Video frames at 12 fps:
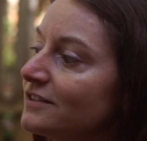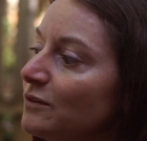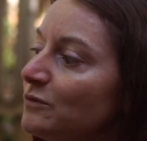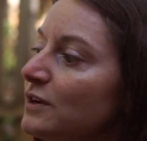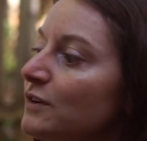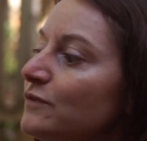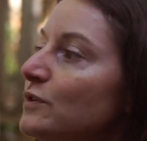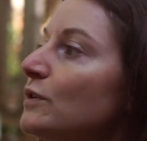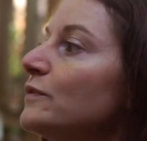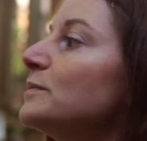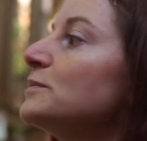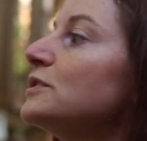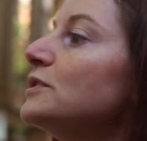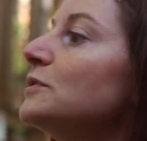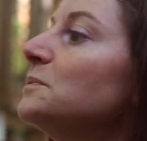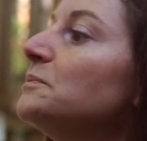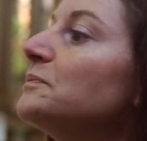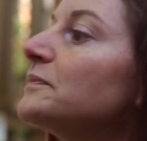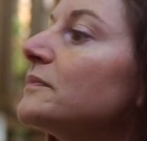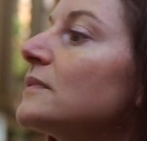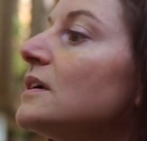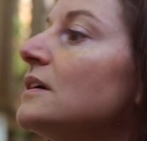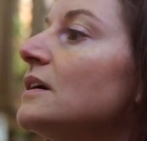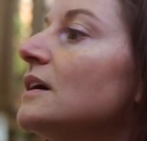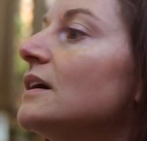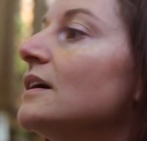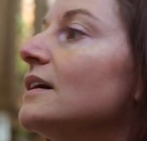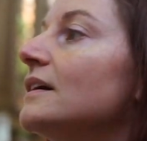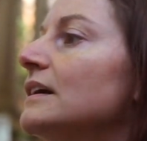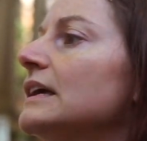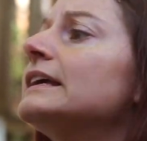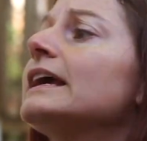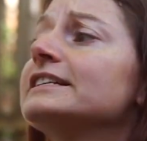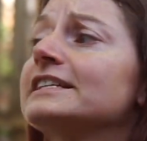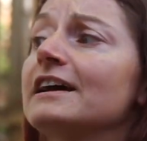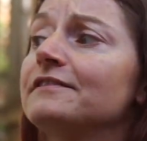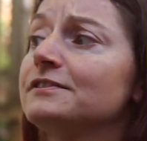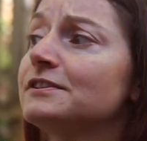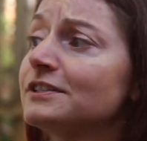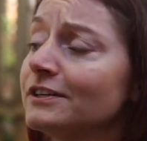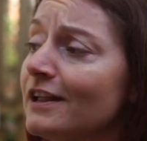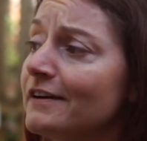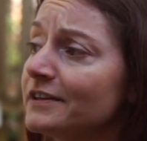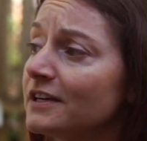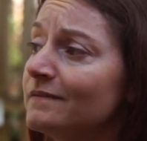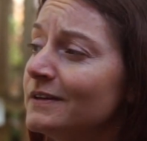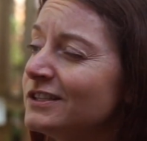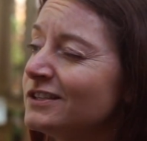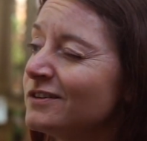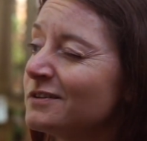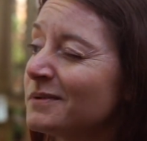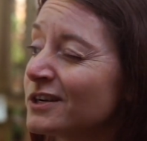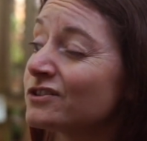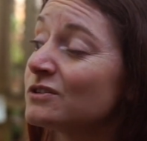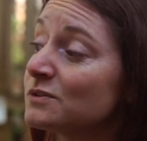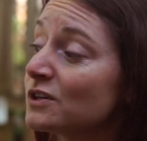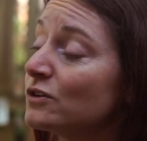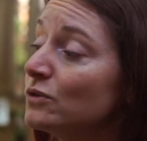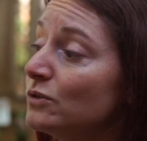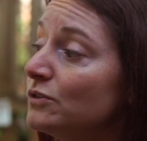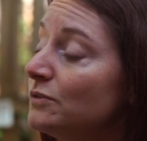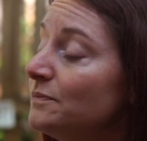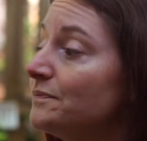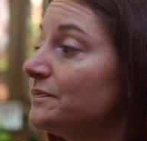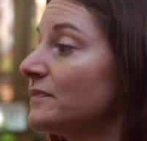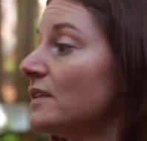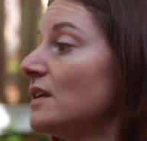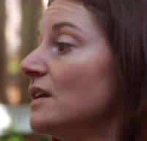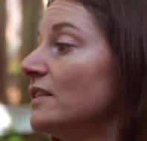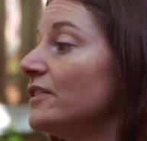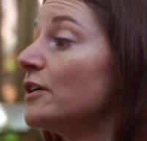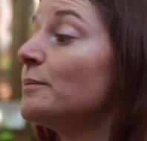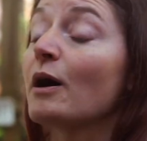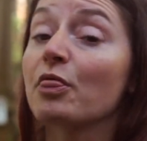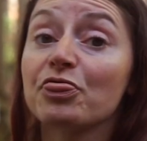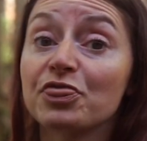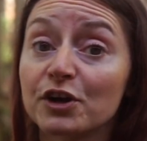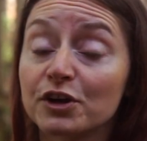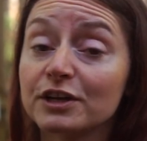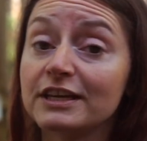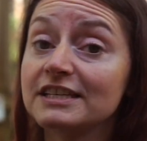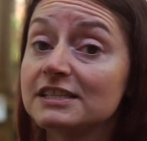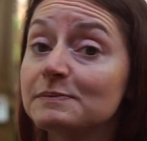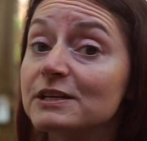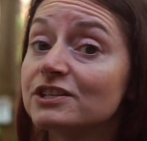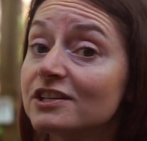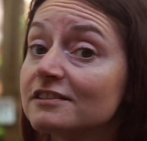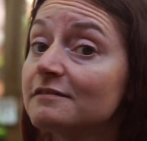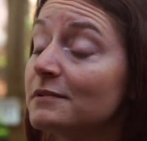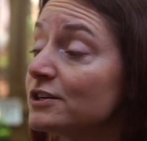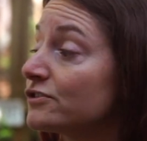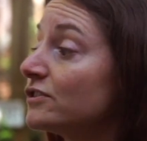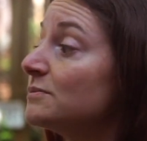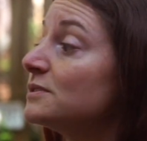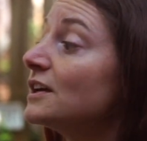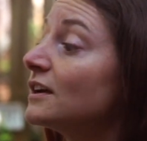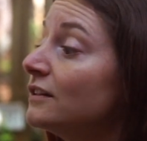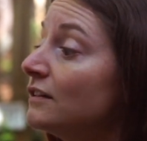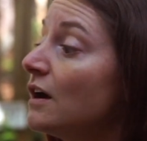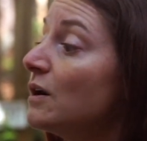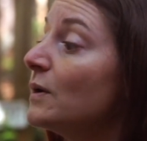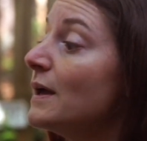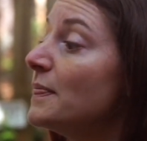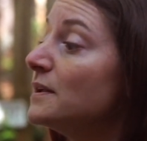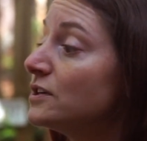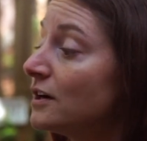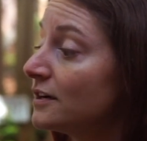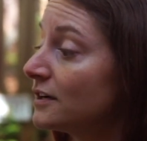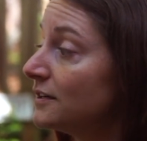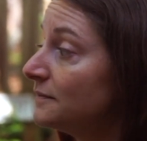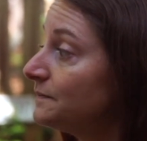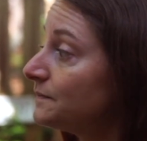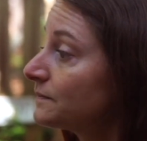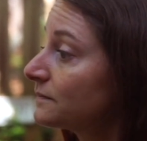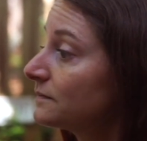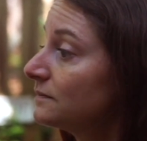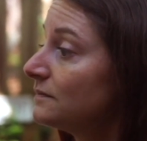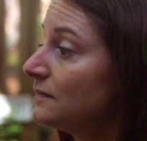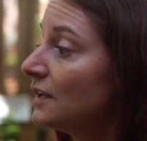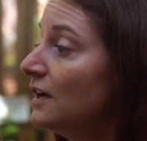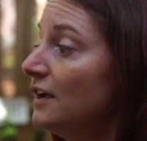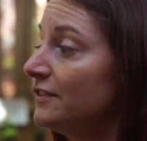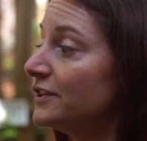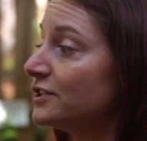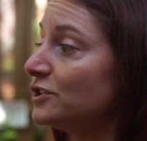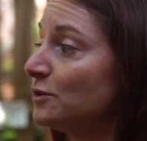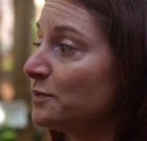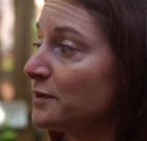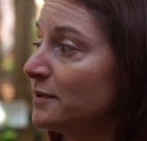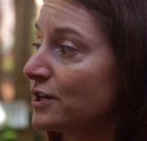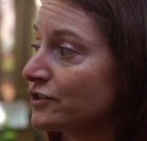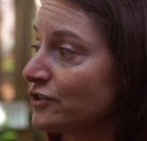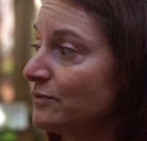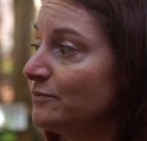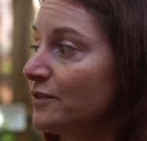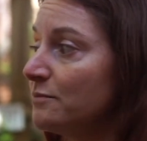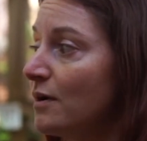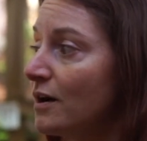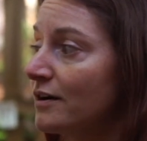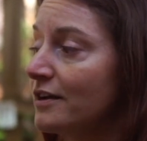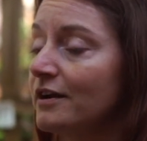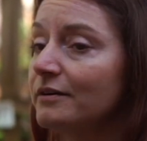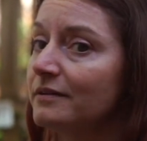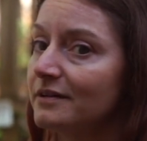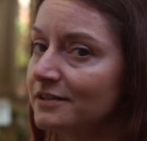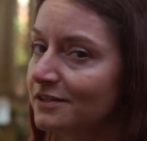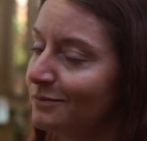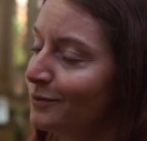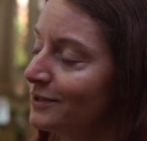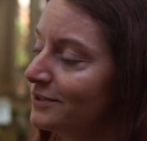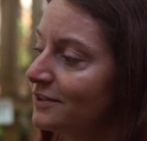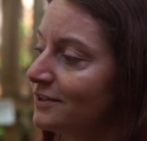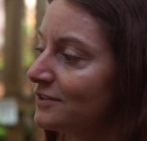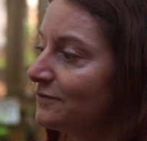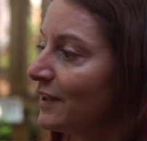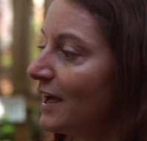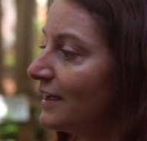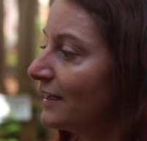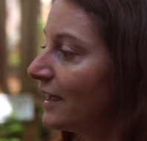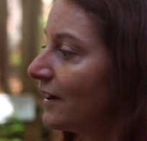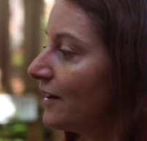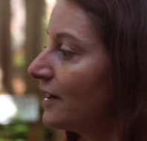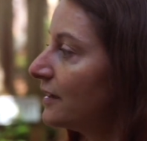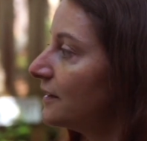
I'll read a few of them to you. In case I still haven't convinced you that mushrooms are cool, there are about 30 species of mushrooms that glow in the dark. The super mushroom from Mario is the poisonous fly agaric.